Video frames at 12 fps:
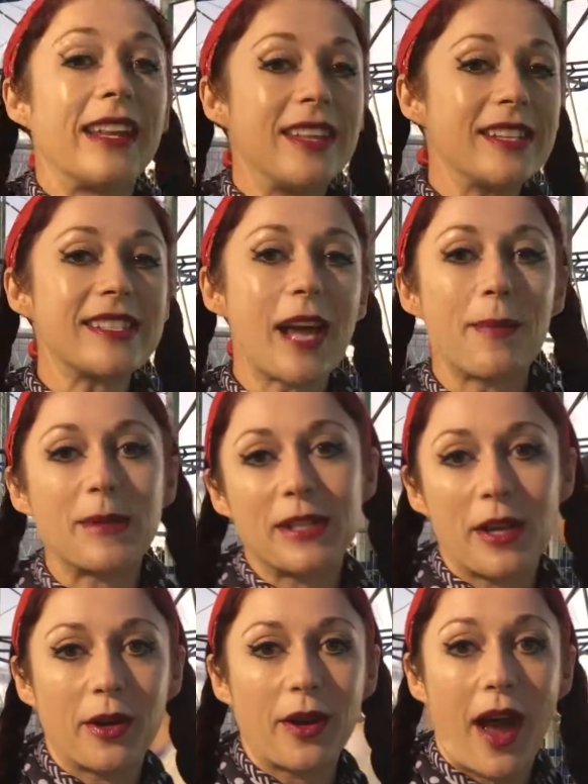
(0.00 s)
In this
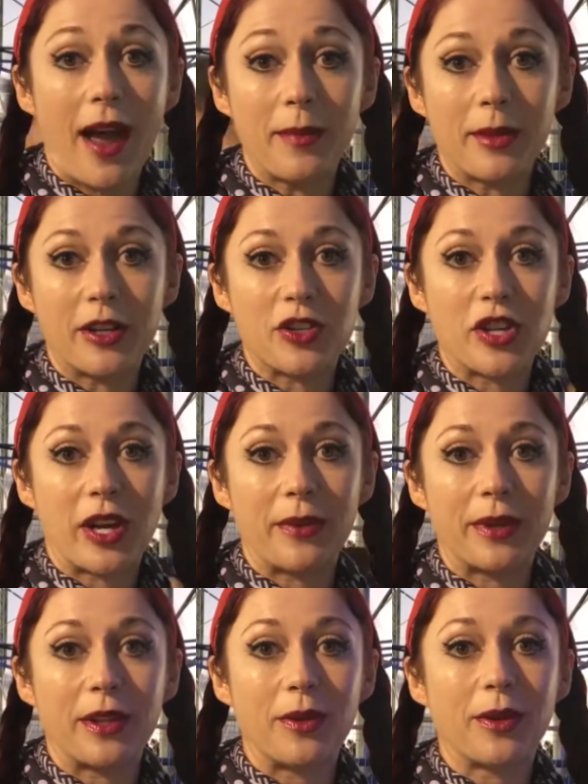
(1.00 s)
episode, I'm going to share
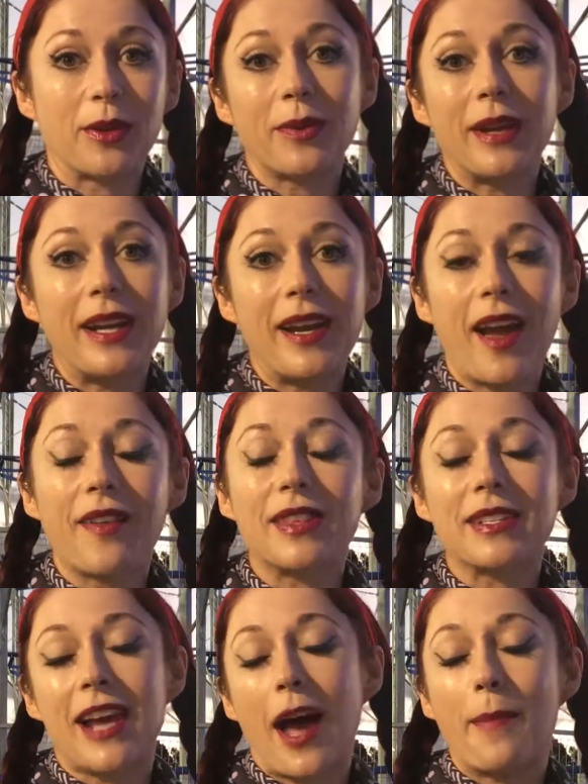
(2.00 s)
with you 3 of
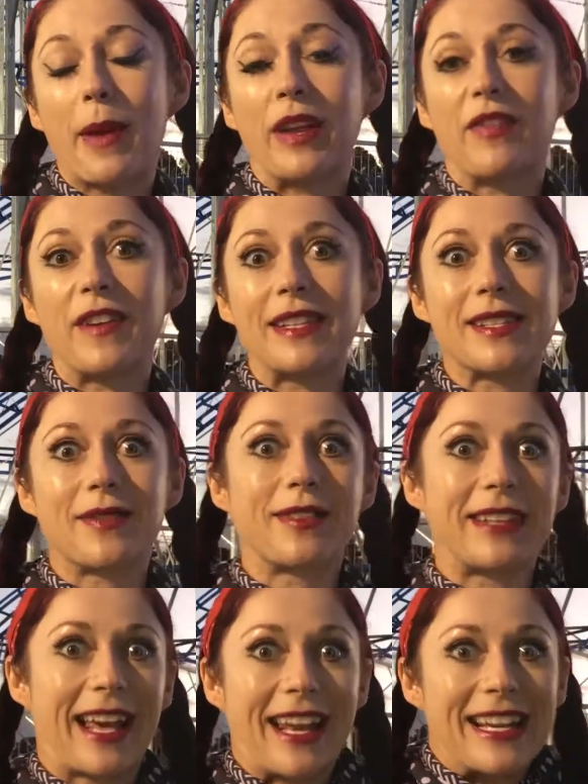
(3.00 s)
the top benefits of
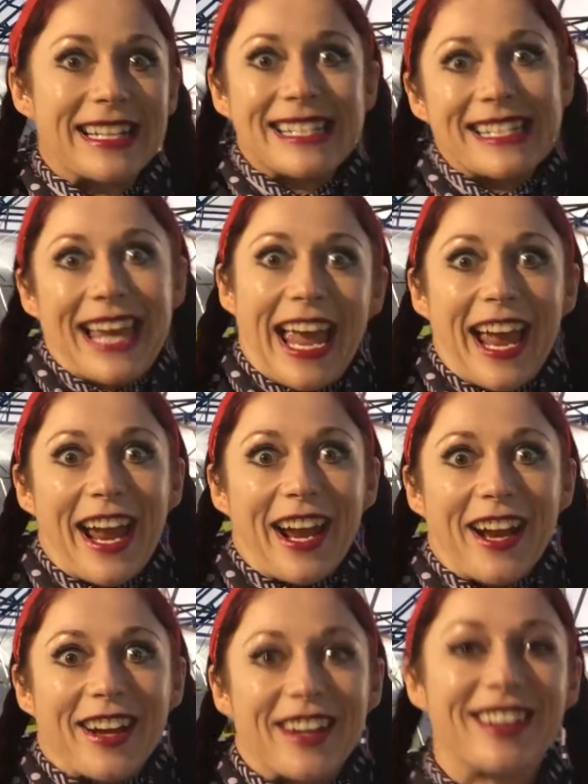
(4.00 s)
getting
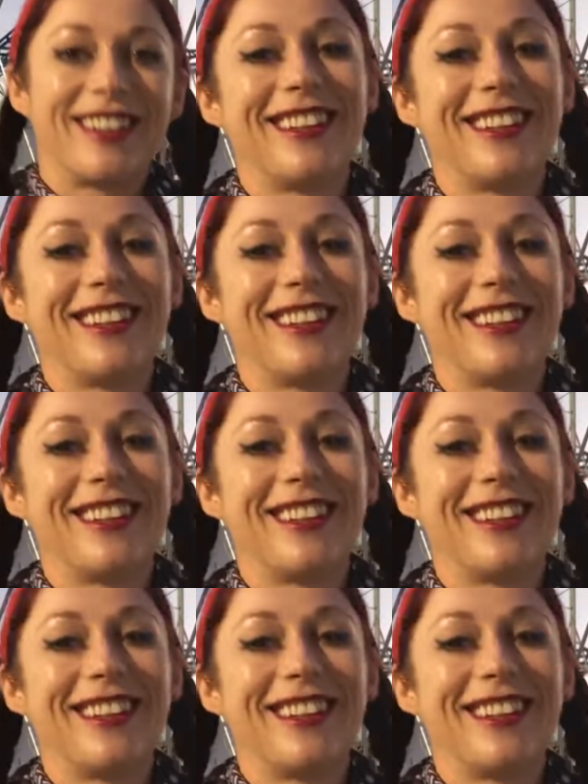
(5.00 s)
scared.